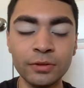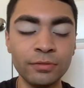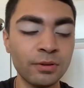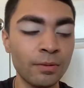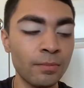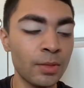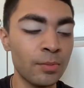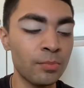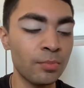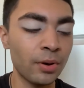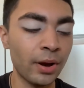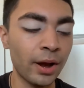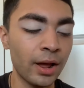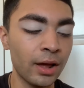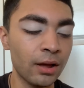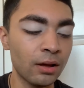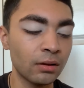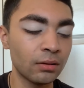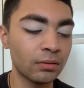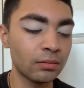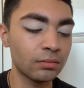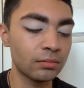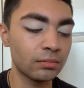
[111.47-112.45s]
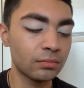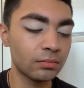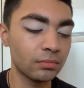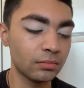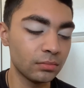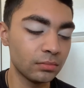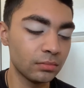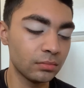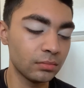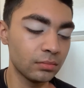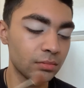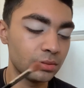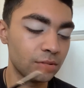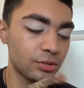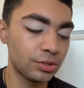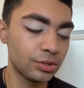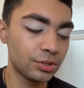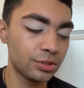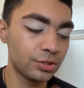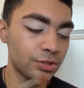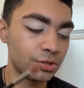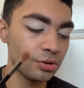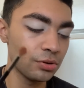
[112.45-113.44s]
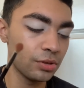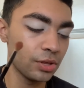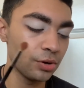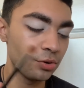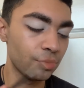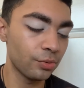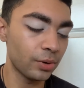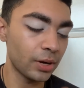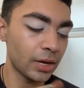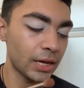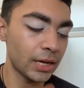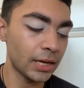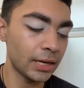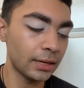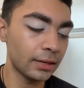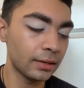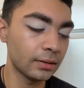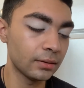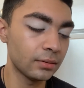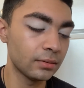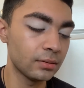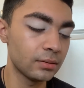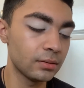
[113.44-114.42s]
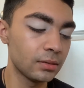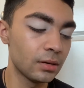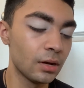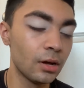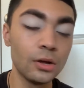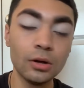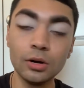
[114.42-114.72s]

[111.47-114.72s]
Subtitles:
from the browns to the greens,